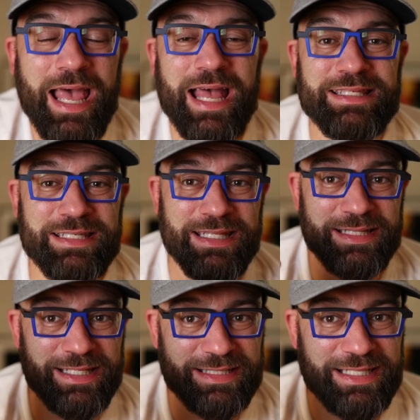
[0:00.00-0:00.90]
and see
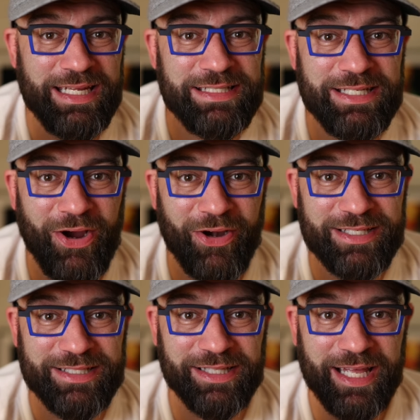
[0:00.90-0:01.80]
that this TT
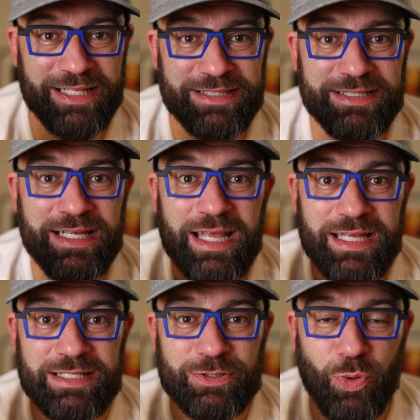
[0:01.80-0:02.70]
Artisan lens
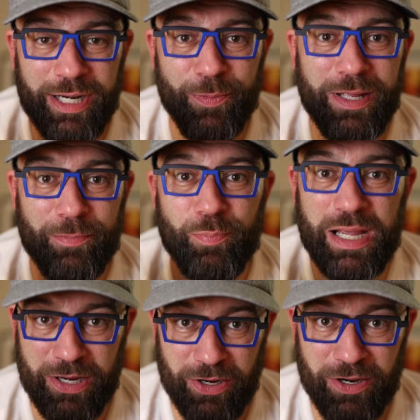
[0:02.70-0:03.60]
is quite a bit
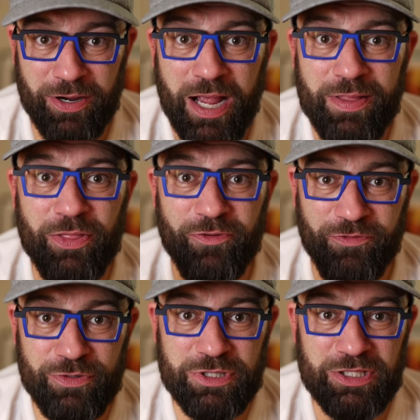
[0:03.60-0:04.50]
bigger than the
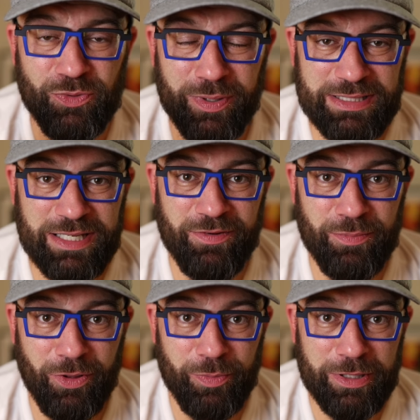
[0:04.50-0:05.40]
Fuji
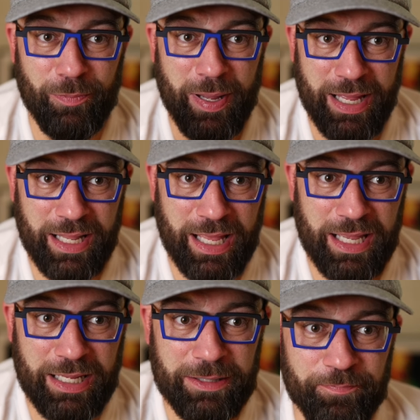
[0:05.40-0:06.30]
27mm
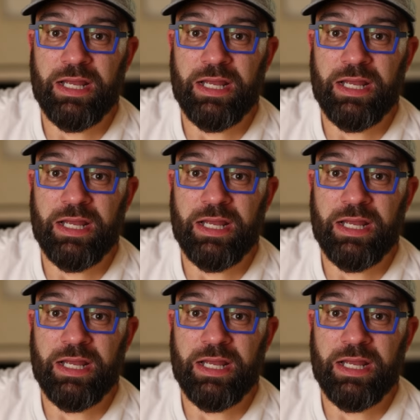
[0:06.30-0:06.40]
pancake.